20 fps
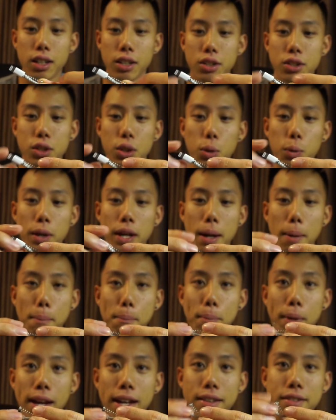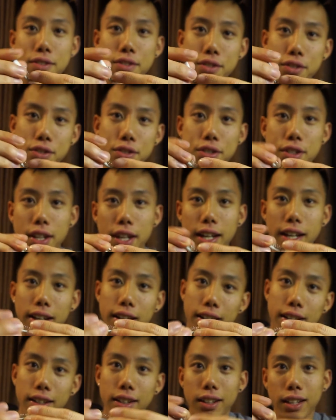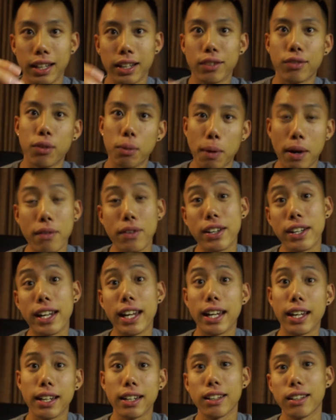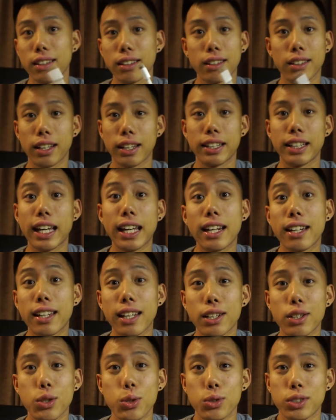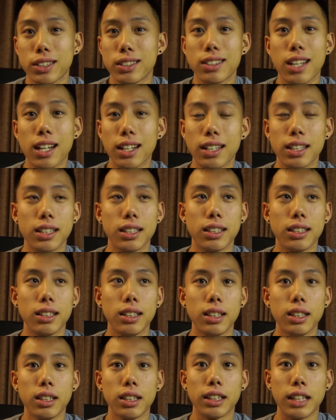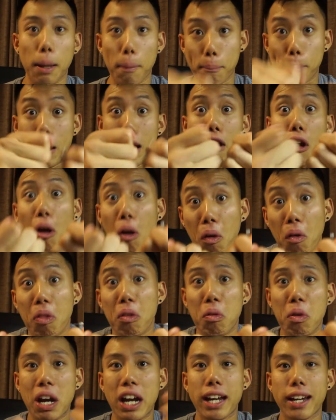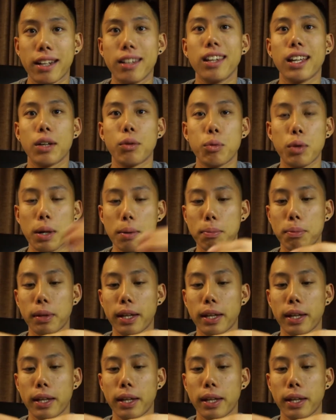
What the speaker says: So when it bends, and like from everyday, like day-to-day use, it's not gonna get bent all the way and like rip